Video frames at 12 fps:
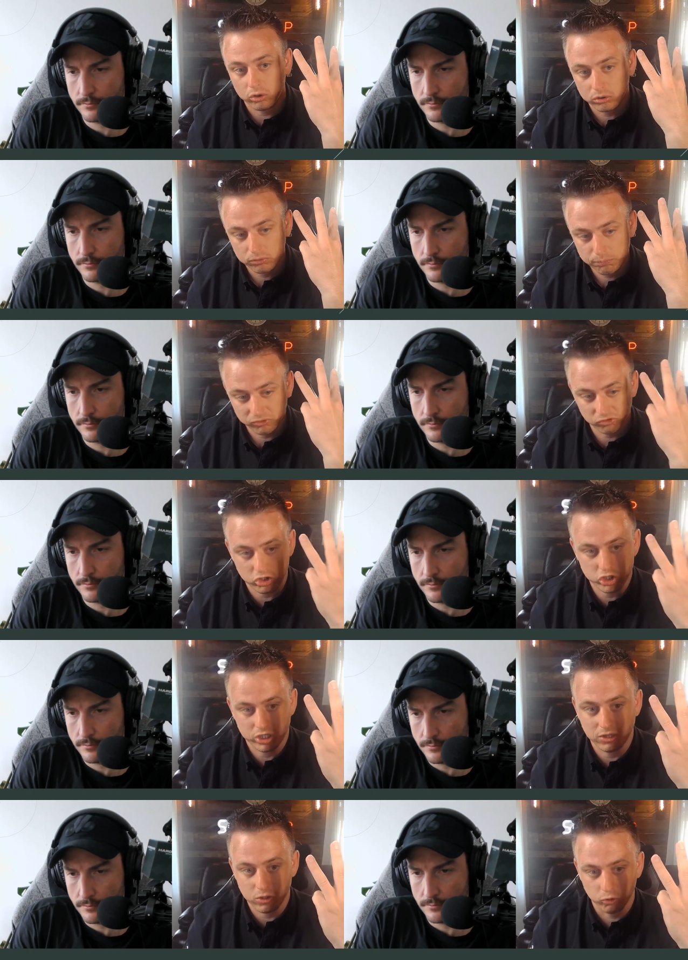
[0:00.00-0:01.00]
Speaker 1: position in
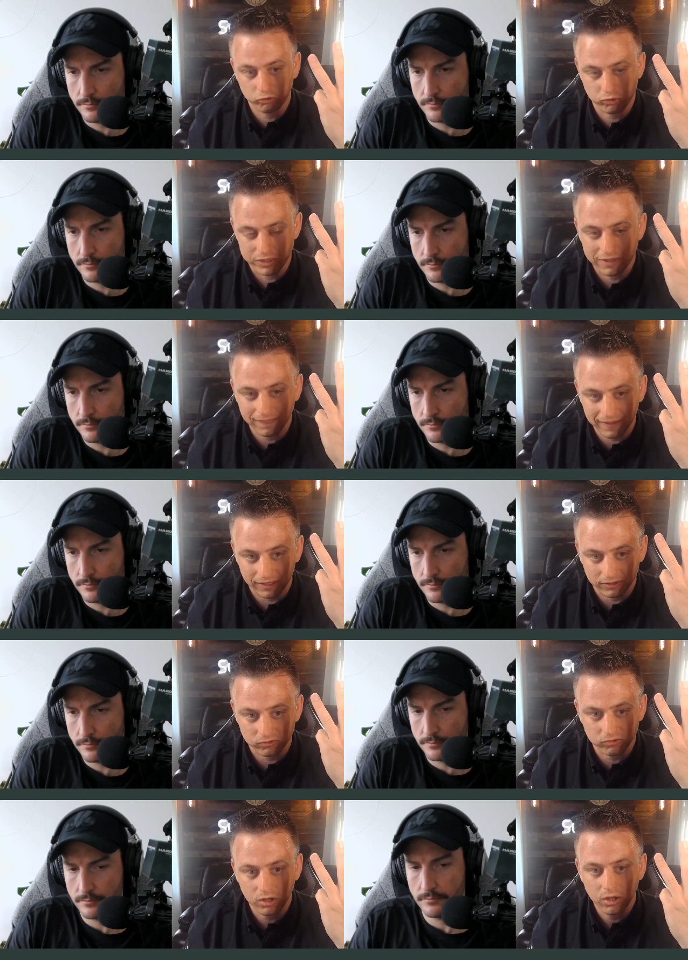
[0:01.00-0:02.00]
those three things,
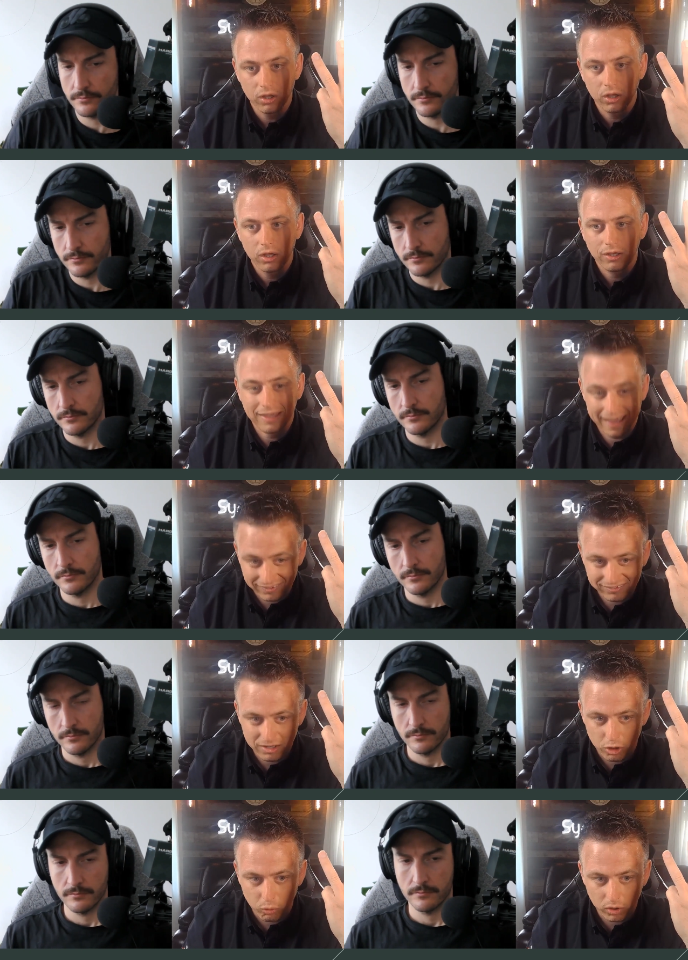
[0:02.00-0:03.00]
can't sell
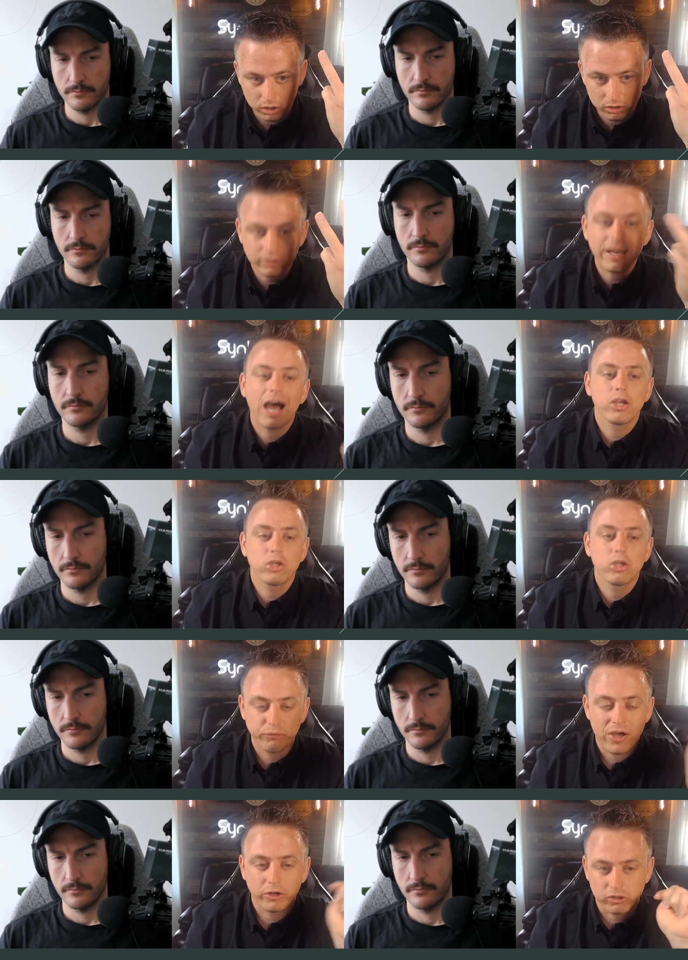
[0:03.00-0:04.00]
work, now you've found
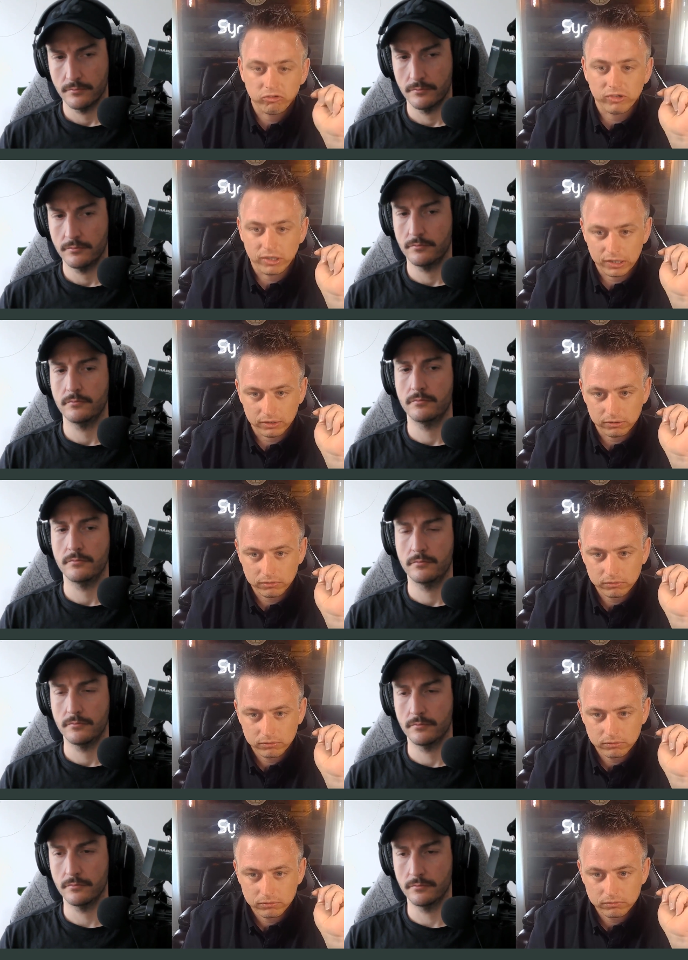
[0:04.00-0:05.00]
your ceiling.
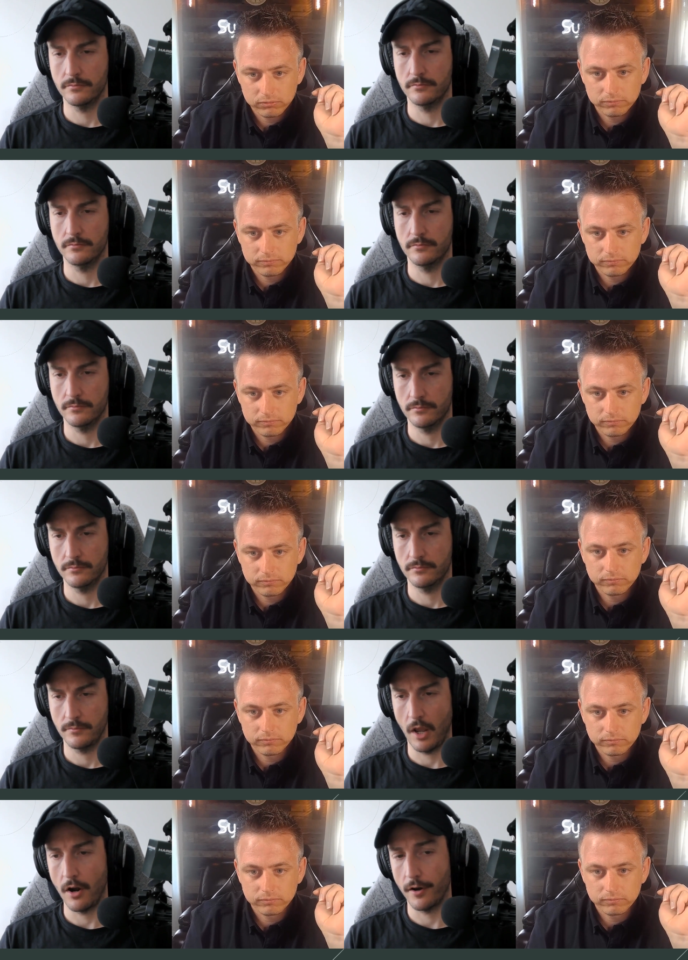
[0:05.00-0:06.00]
Speaker 2: Mm.
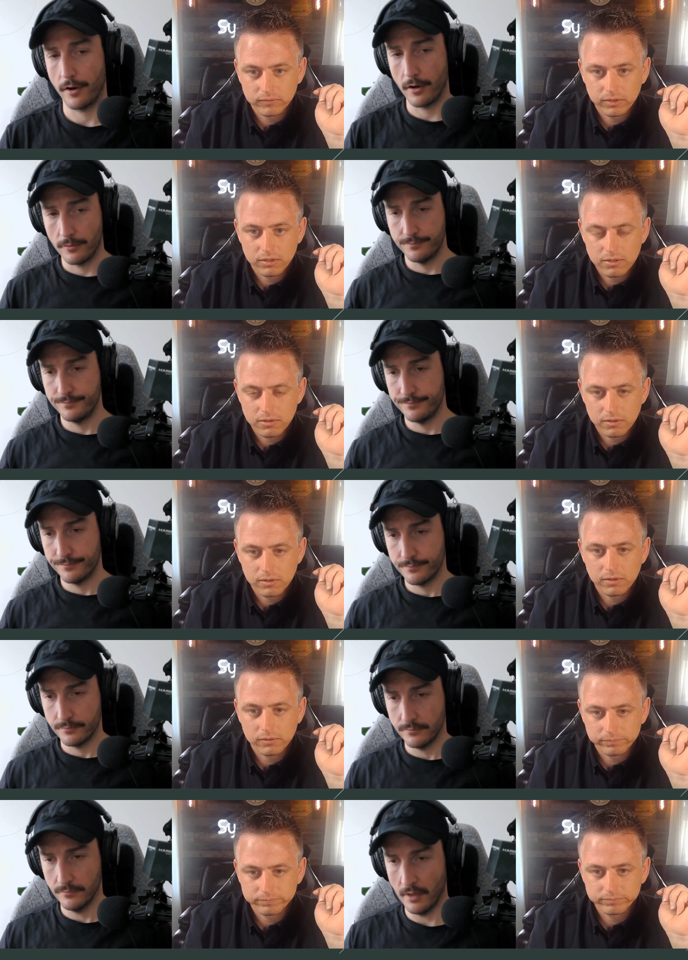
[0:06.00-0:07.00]
There you go.
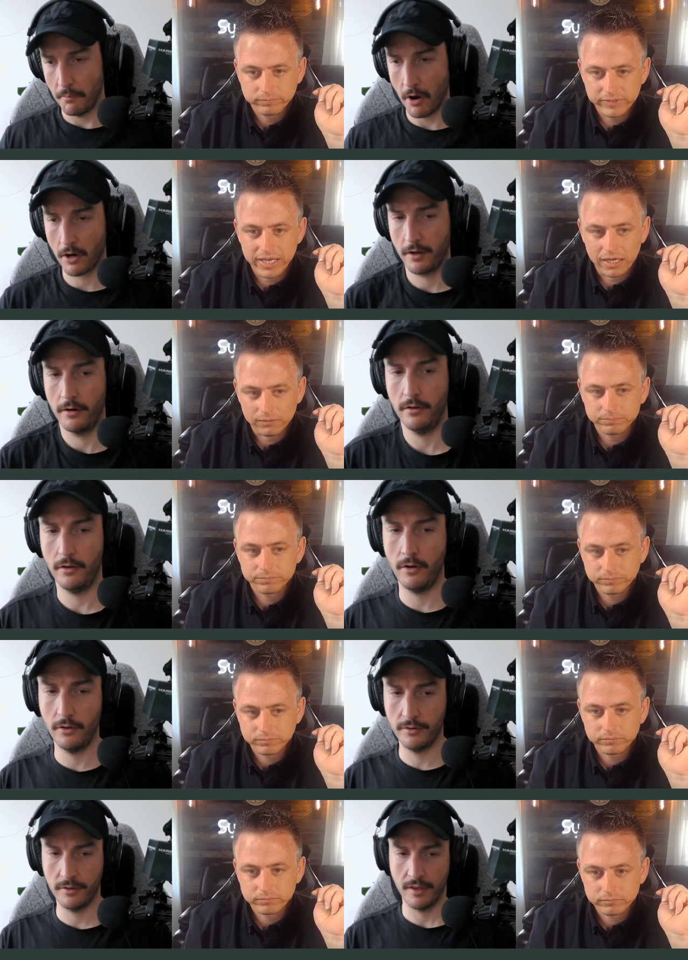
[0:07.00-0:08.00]
Yeah. The market will,
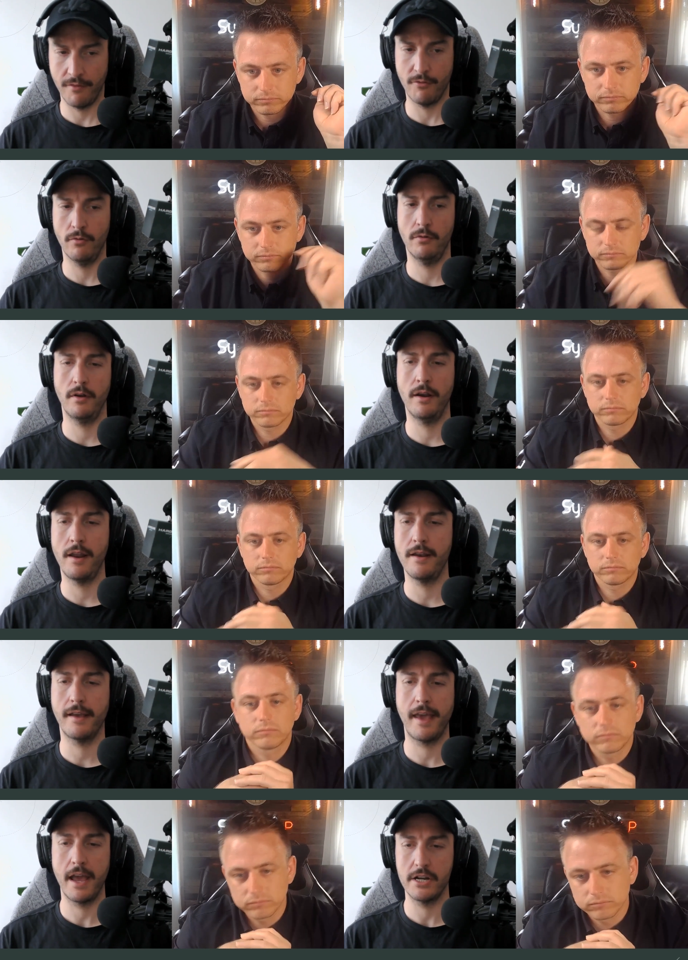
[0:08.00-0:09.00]
will give you an
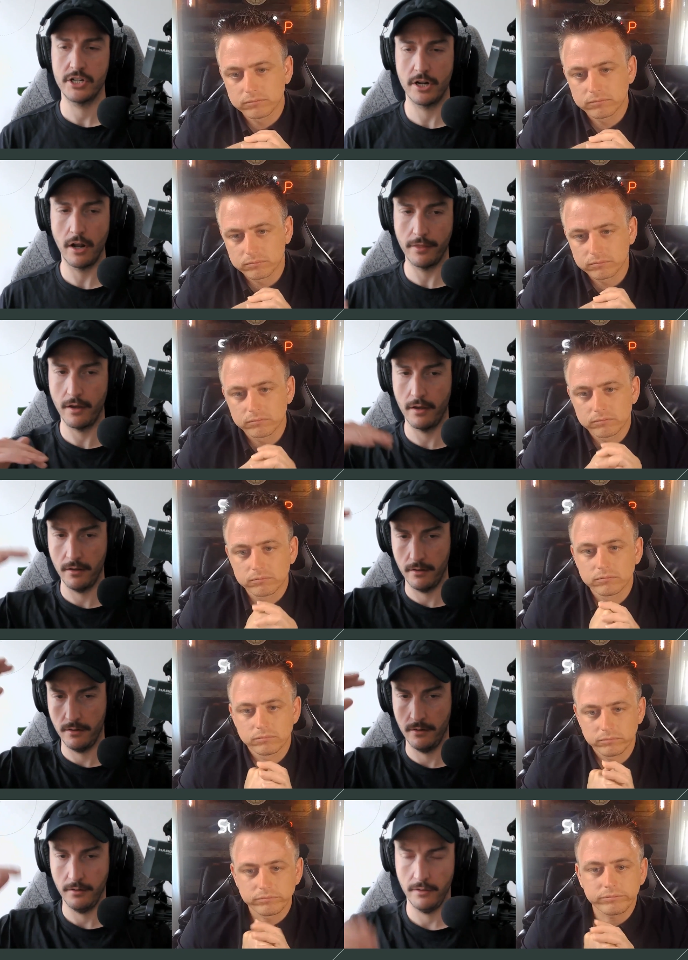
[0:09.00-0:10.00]
indication on the
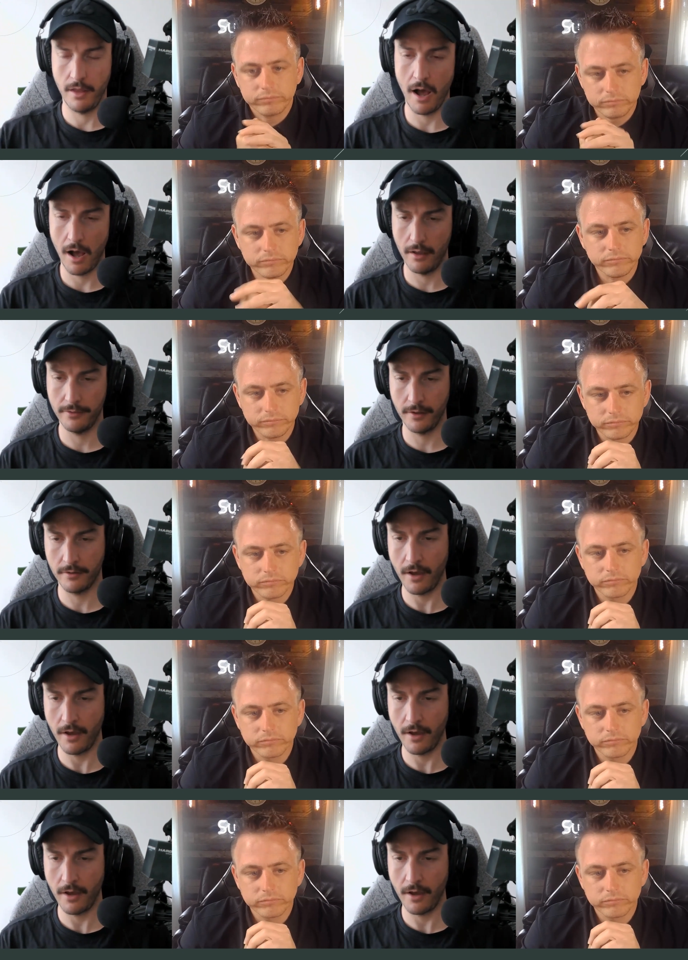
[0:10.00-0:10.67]
the, the